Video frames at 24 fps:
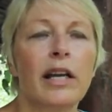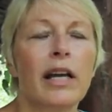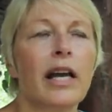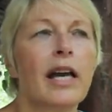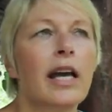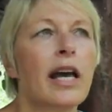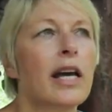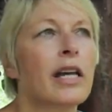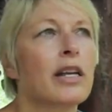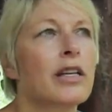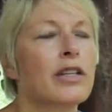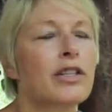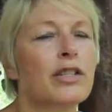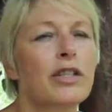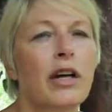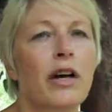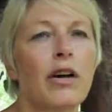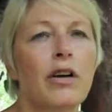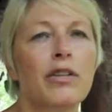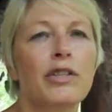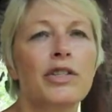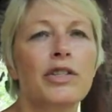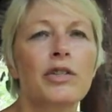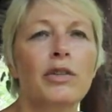and is
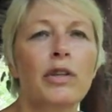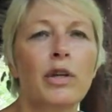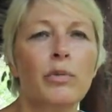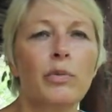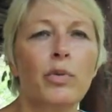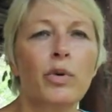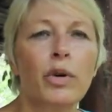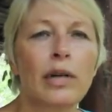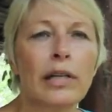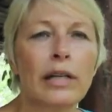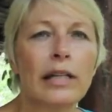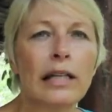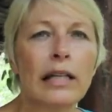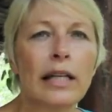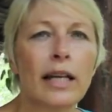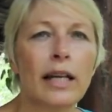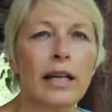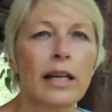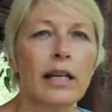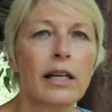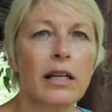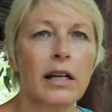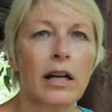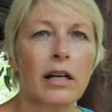also an important
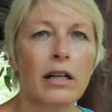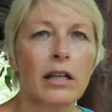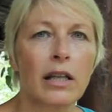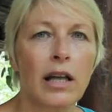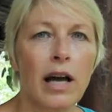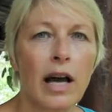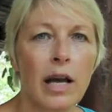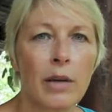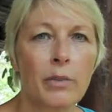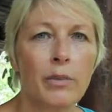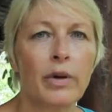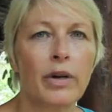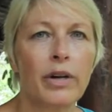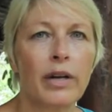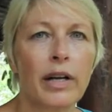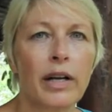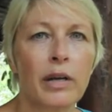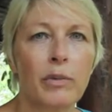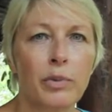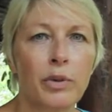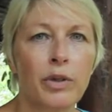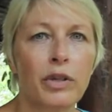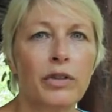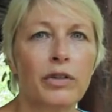link in our library
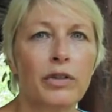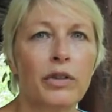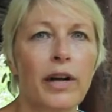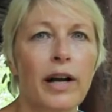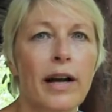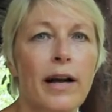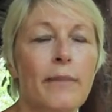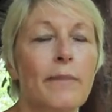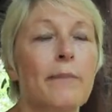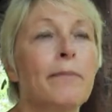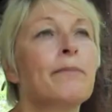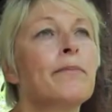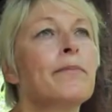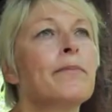program.